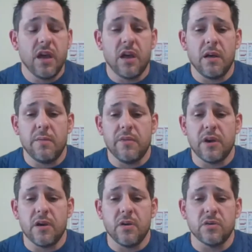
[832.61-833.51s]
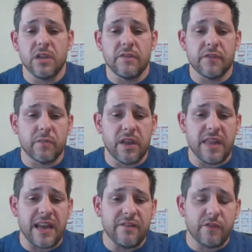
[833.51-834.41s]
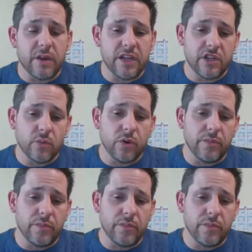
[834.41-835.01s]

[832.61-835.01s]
that information